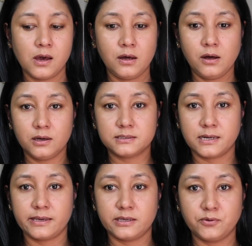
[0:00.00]

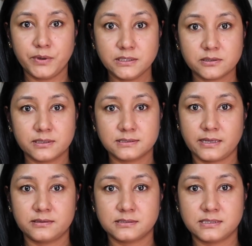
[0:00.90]
hot, like in winter it's
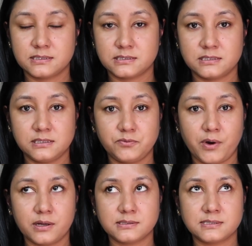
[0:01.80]
like a
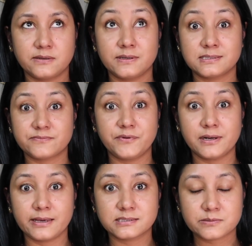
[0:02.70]
61, it
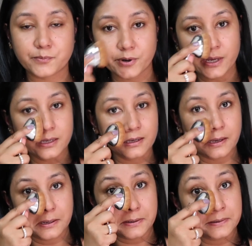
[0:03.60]
feels like spring,
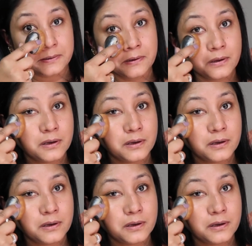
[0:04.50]
and